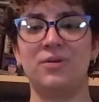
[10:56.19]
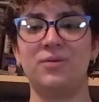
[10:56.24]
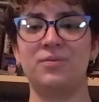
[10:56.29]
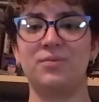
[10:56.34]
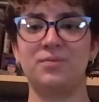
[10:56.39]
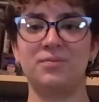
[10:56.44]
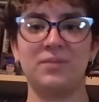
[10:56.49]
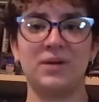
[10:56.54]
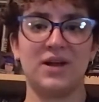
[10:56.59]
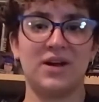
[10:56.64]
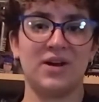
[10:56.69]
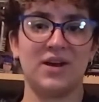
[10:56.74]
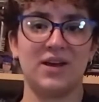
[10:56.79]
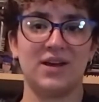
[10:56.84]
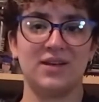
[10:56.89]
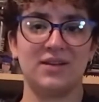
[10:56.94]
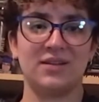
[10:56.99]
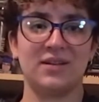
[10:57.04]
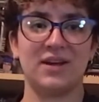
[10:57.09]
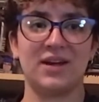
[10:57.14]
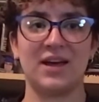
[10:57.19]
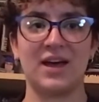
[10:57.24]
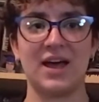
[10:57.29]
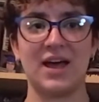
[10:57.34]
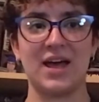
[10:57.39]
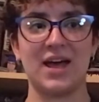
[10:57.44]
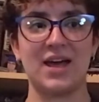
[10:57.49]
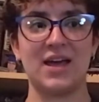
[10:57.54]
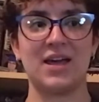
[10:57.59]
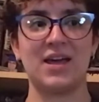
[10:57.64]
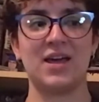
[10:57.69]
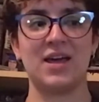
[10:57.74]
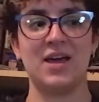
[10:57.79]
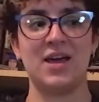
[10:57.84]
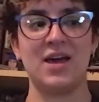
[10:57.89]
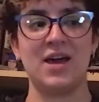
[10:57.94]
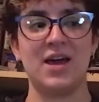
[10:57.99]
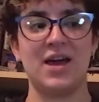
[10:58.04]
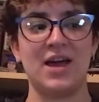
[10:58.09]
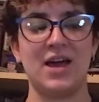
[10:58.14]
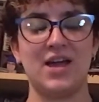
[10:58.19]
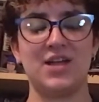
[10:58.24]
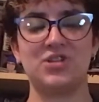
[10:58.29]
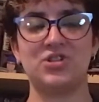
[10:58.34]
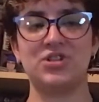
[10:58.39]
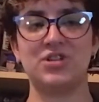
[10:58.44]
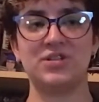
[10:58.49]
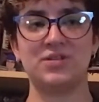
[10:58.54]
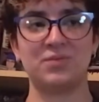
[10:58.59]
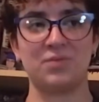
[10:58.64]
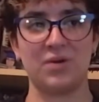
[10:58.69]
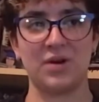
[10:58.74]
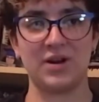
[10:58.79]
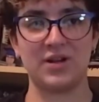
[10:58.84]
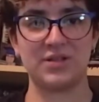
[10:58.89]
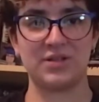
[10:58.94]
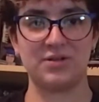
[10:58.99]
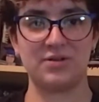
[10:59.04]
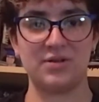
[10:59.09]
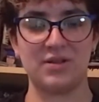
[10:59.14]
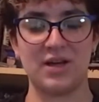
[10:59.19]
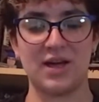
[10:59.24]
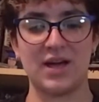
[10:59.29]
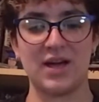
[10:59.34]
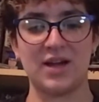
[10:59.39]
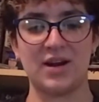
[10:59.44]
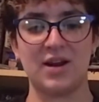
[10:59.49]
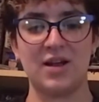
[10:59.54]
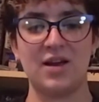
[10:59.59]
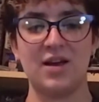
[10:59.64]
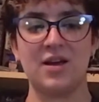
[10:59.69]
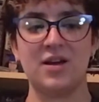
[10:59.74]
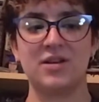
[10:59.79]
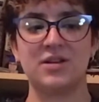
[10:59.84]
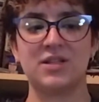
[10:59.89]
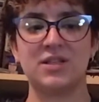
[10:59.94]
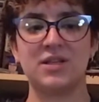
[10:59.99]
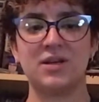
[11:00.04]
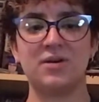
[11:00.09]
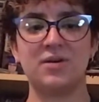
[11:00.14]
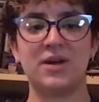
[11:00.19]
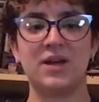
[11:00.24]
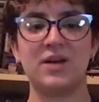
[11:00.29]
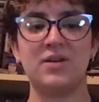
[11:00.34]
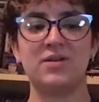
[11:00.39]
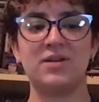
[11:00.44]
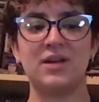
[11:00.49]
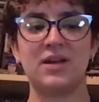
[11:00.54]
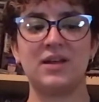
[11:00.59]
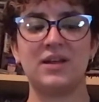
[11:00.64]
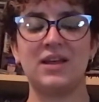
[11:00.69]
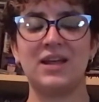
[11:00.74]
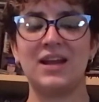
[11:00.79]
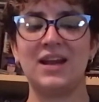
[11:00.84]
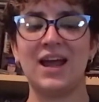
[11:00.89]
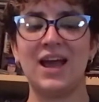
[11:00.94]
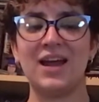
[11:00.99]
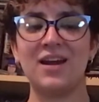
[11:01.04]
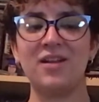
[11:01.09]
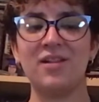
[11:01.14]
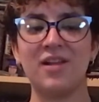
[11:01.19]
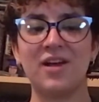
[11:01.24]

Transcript: marry a guy, and she doesn't want to do that. So it had a lot